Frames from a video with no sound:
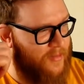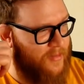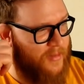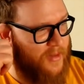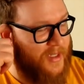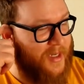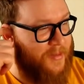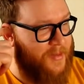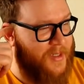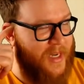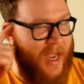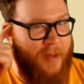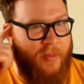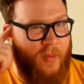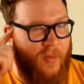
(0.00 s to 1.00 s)
Snip
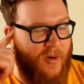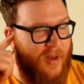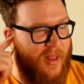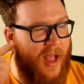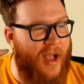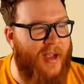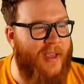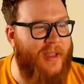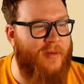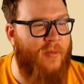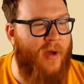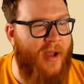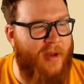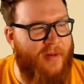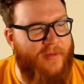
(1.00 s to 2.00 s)
Snap Warlock in
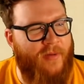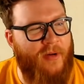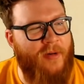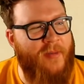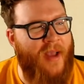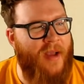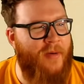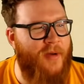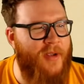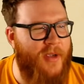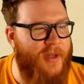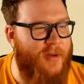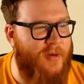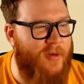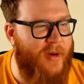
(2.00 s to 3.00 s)
wild format where you
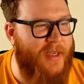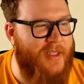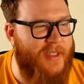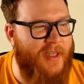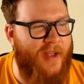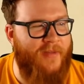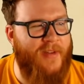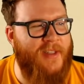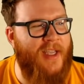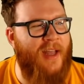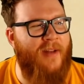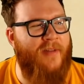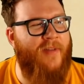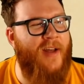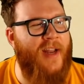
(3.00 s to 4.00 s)
can do crazy stuff. It's kind
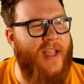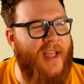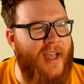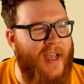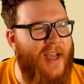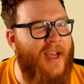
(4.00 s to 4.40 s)
of funny.